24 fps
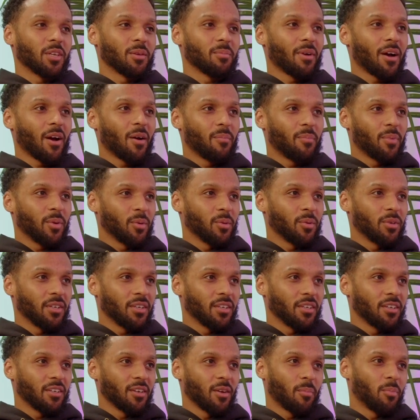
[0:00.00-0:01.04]
about
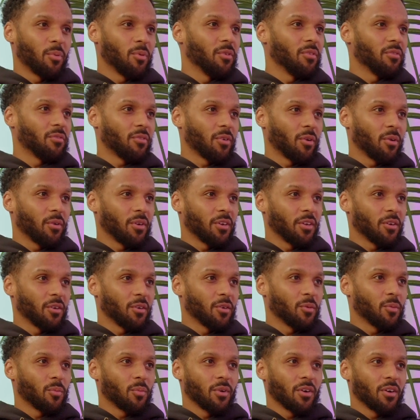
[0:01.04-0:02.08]
building a
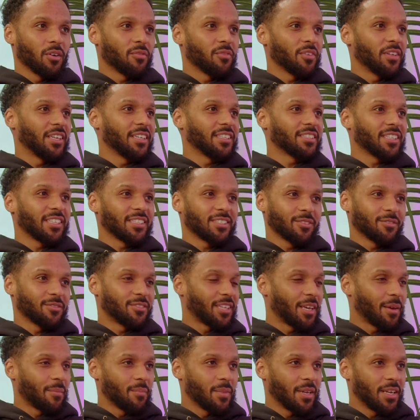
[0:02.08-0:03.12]
portfolio worth in excess of
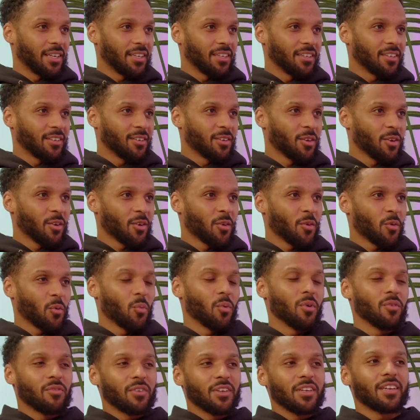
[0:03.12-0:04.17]
10 million
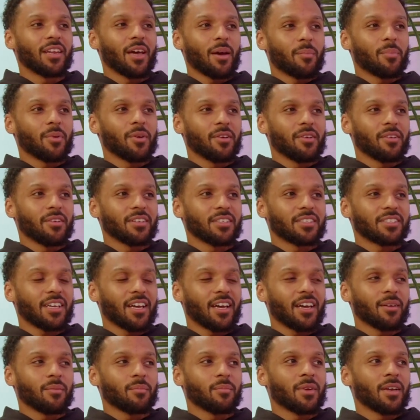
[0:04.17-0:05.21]
within that period of
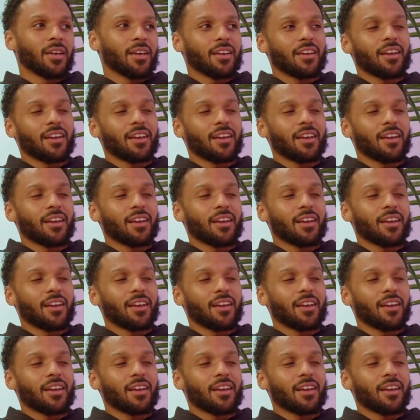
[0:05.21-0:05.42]
time.